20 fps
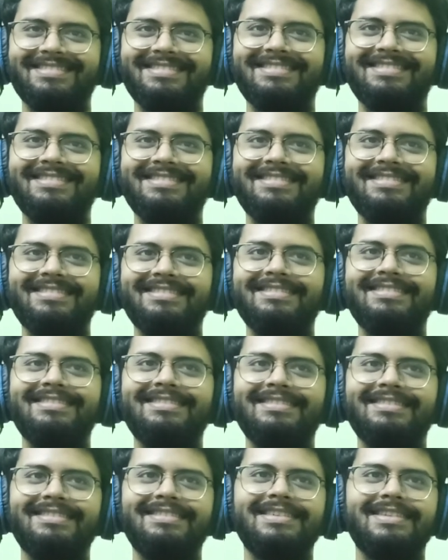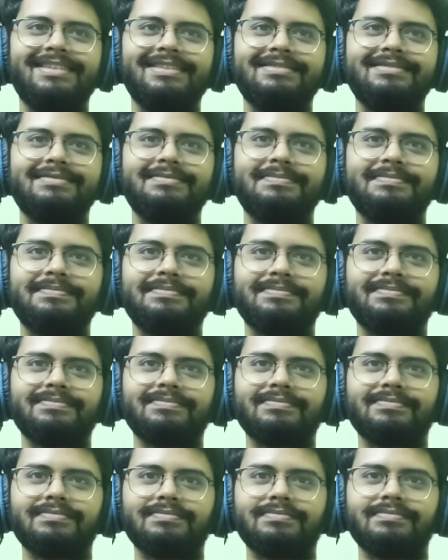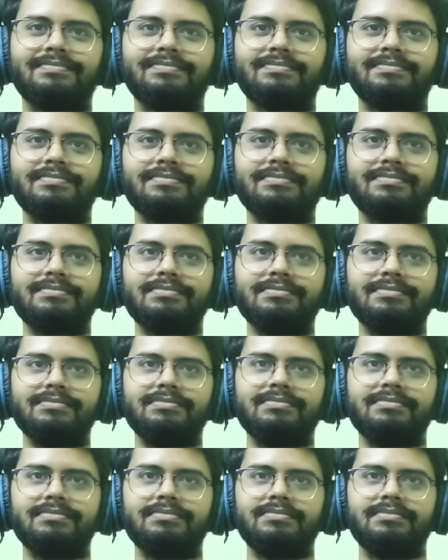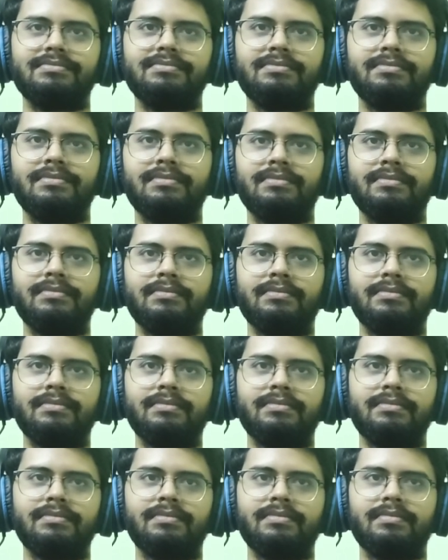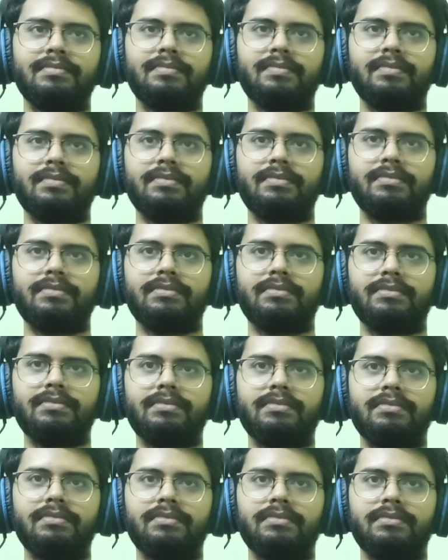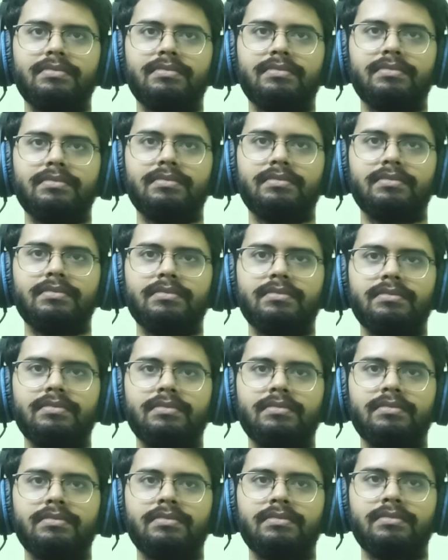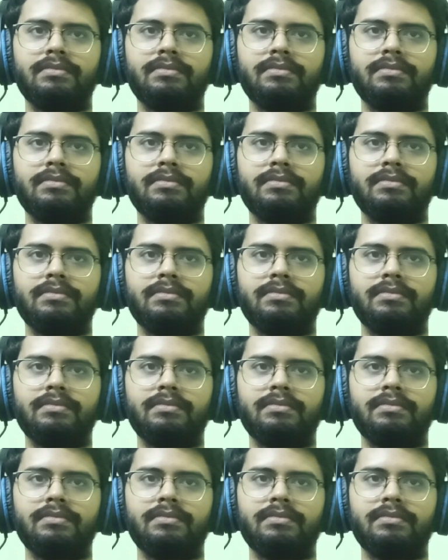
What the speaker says: (silence)